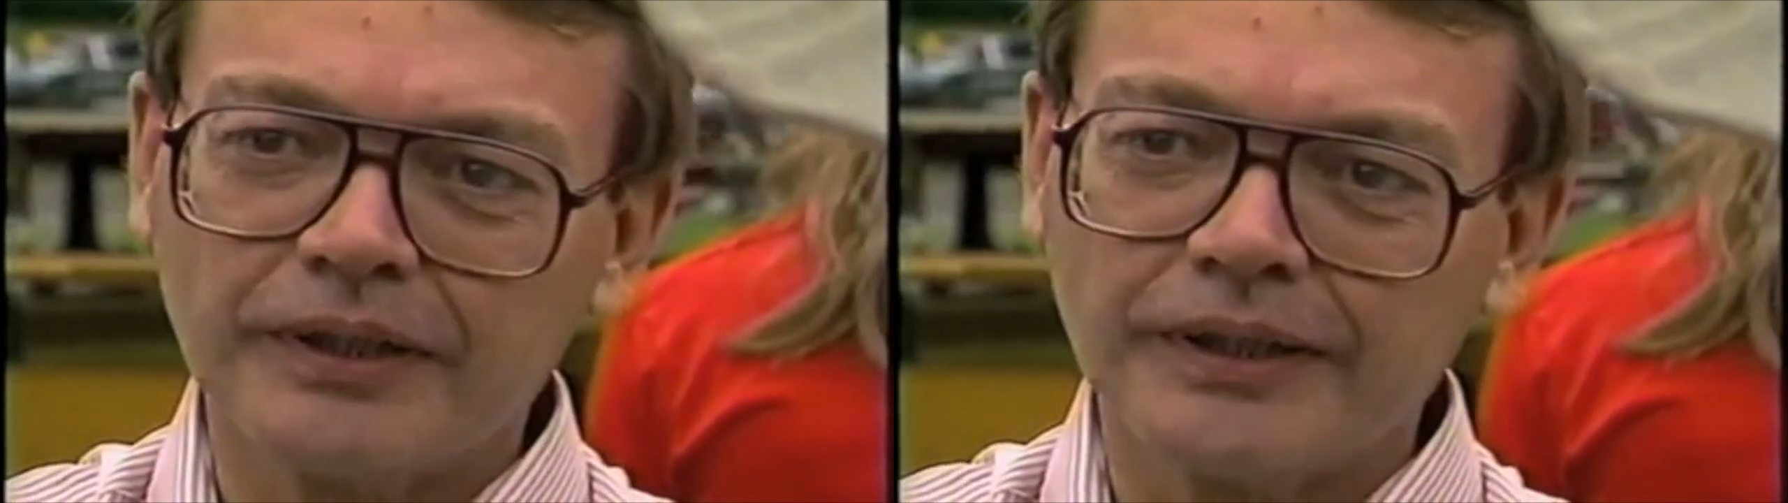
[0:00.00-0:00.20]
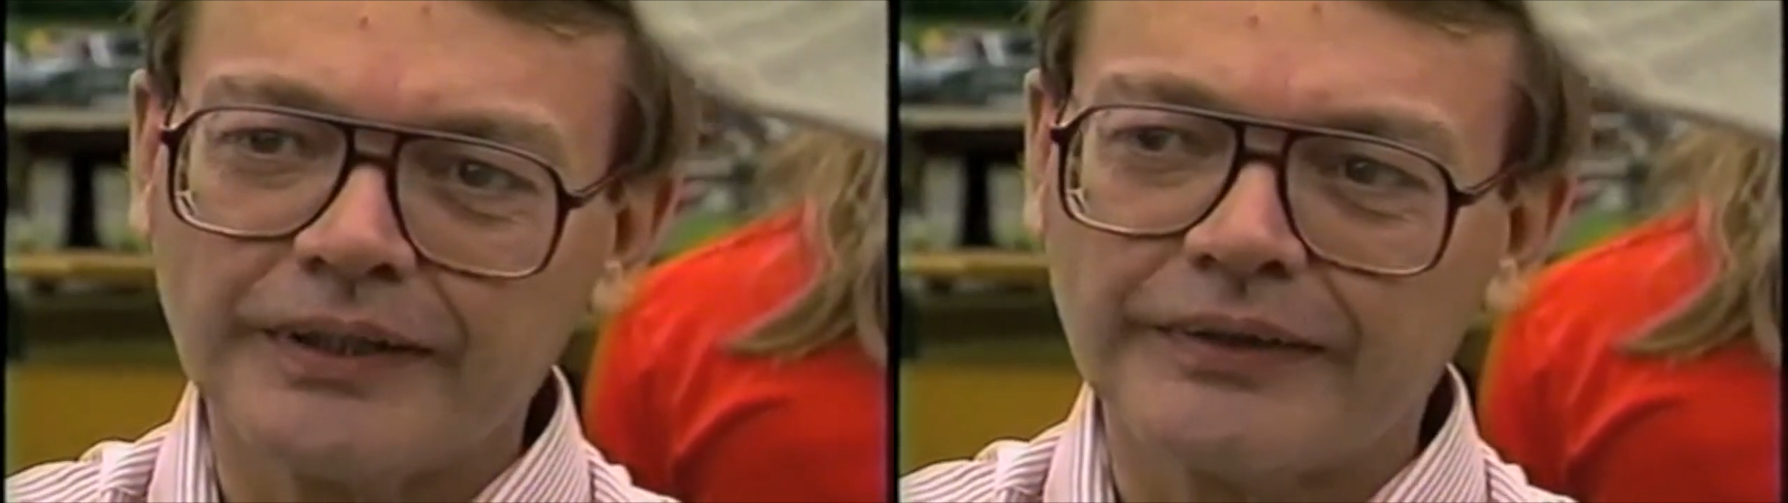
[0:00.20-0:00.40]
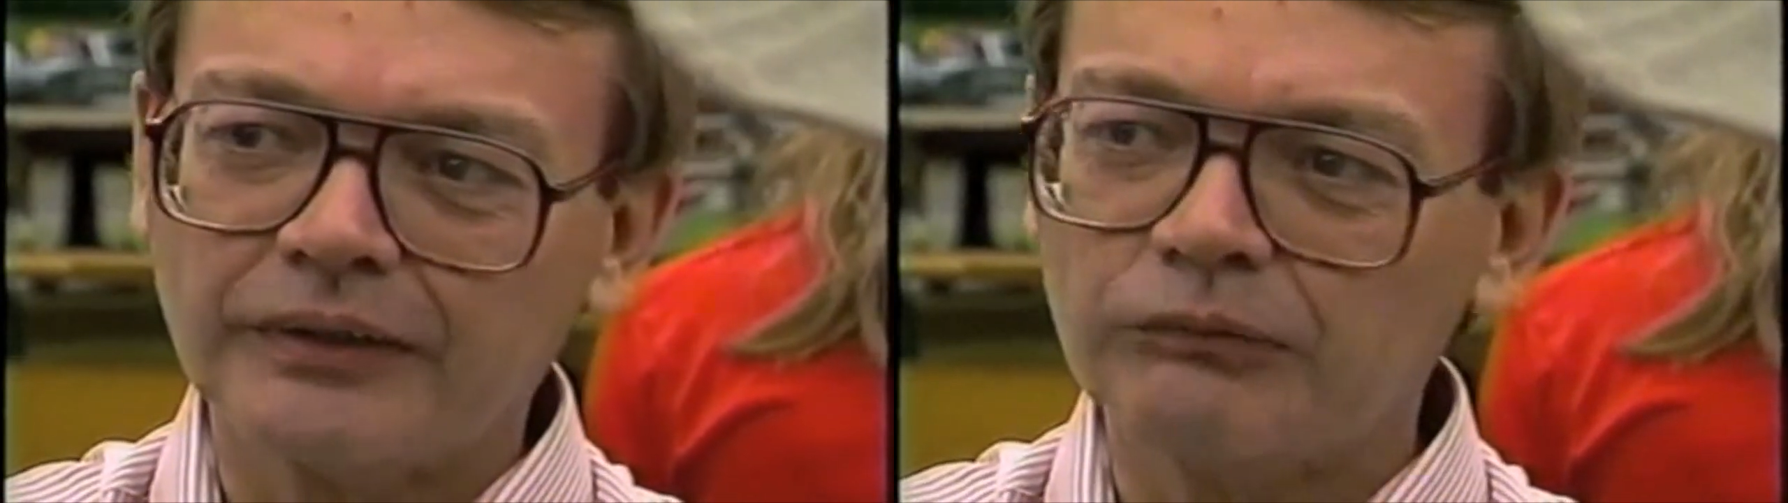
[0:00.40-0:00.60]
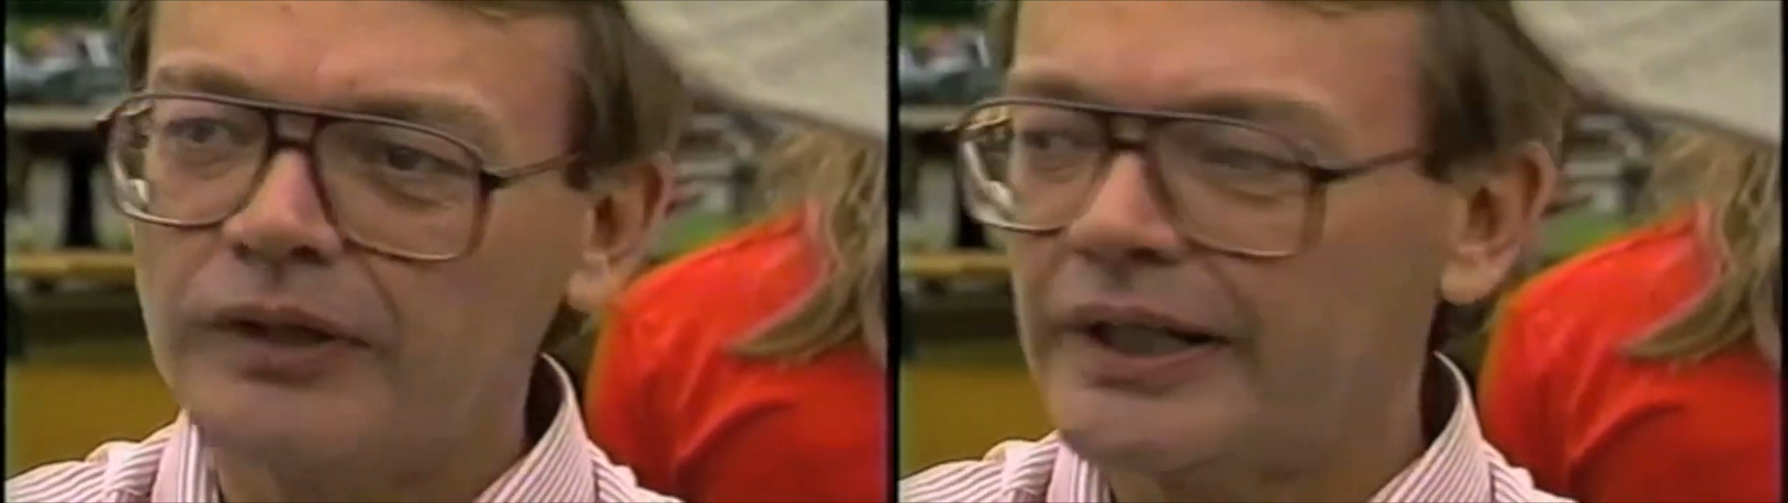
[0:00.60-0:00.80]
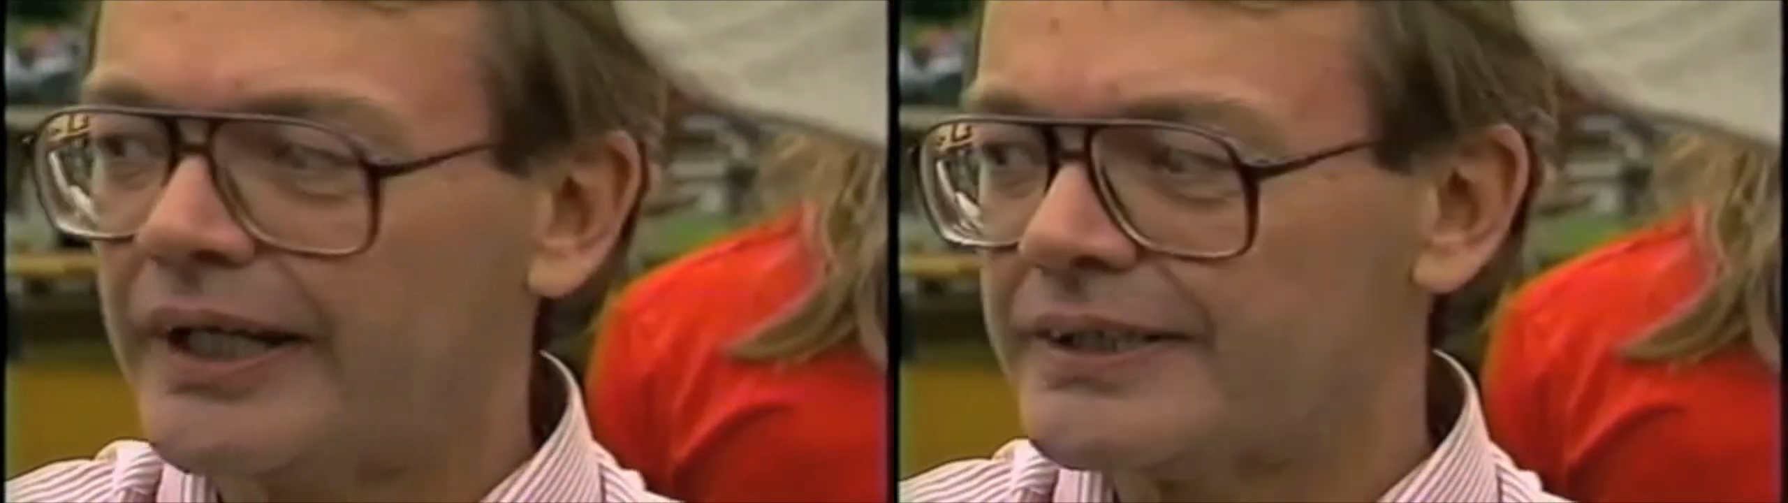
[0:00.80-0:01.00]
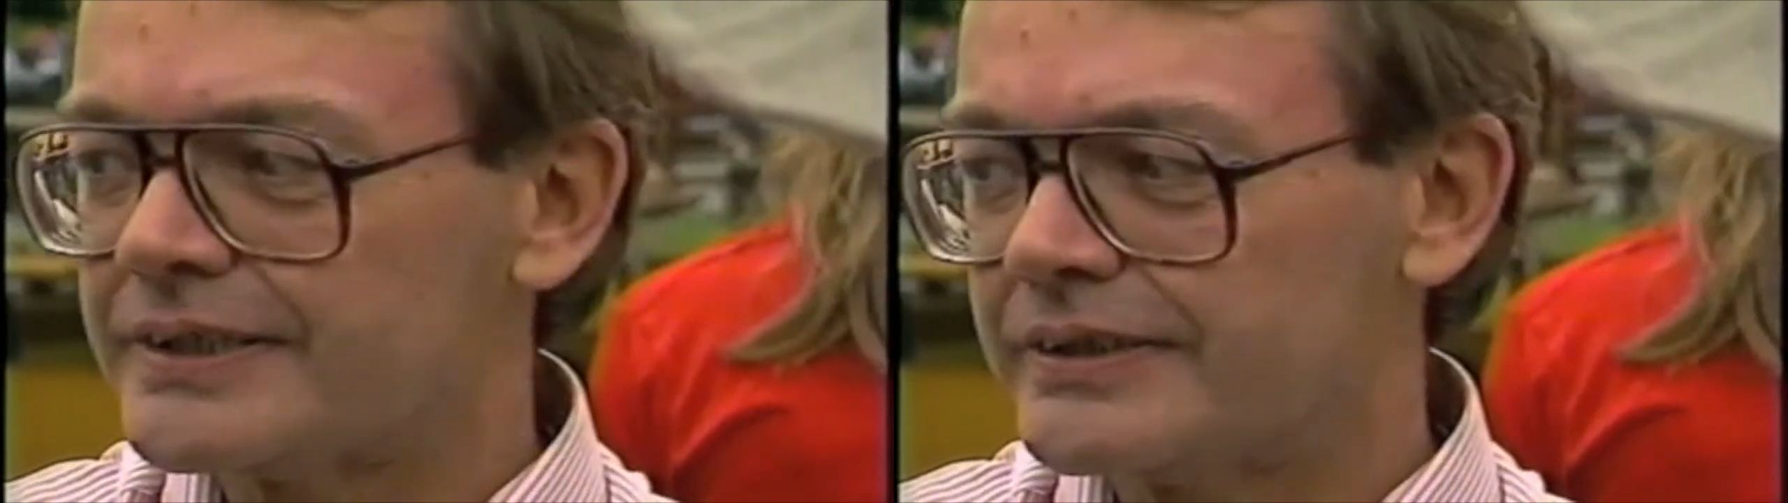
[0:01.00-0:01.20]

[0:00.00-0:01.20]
But I think one has